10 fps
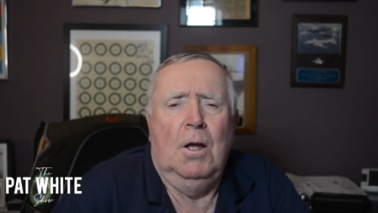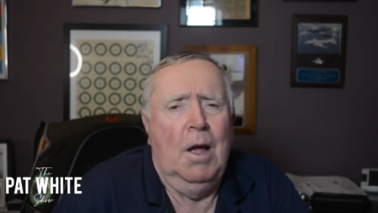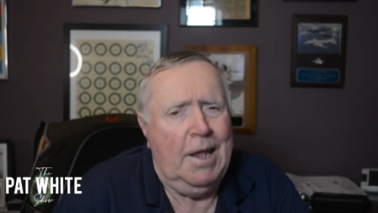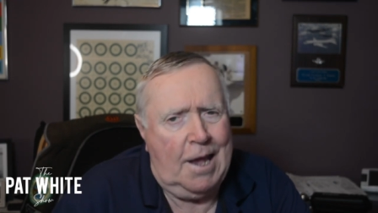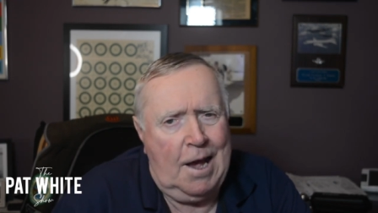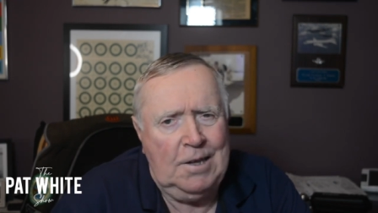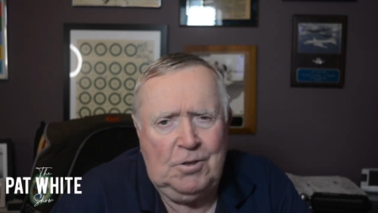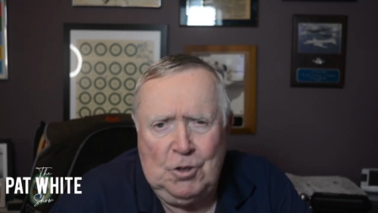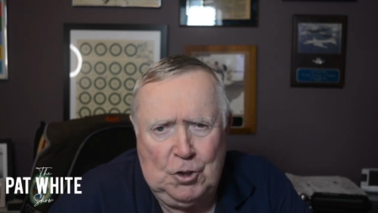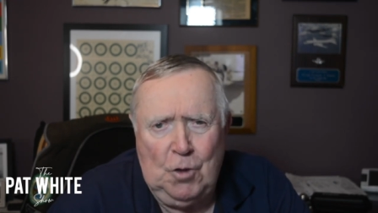Yeah, he's
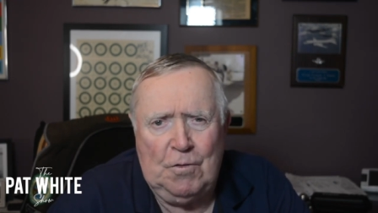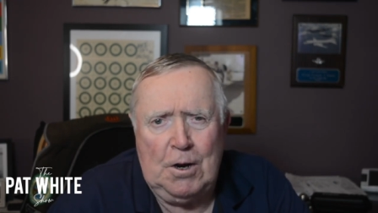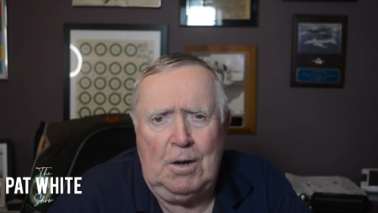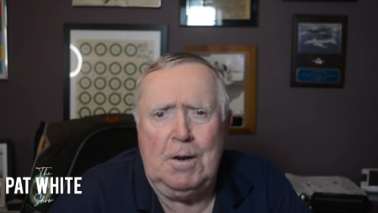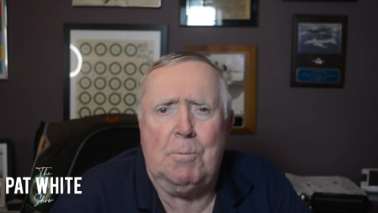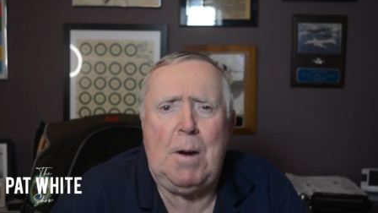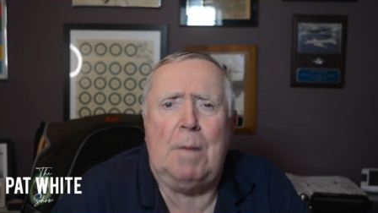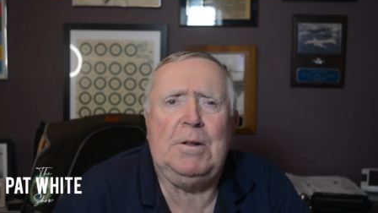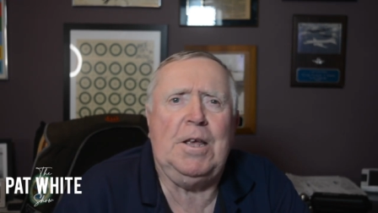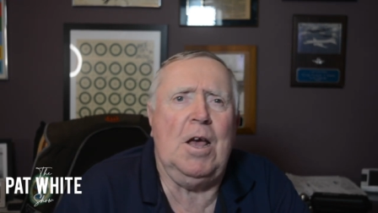a juvenile. He'll
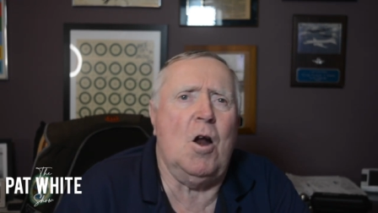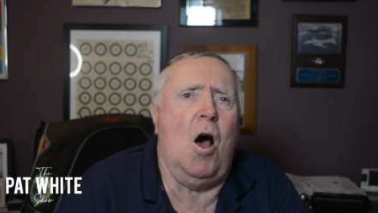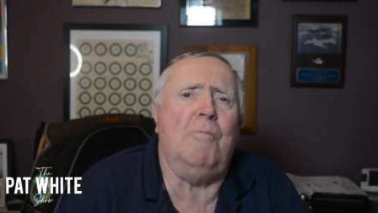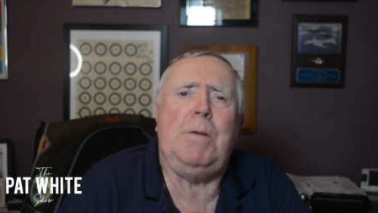probably get off,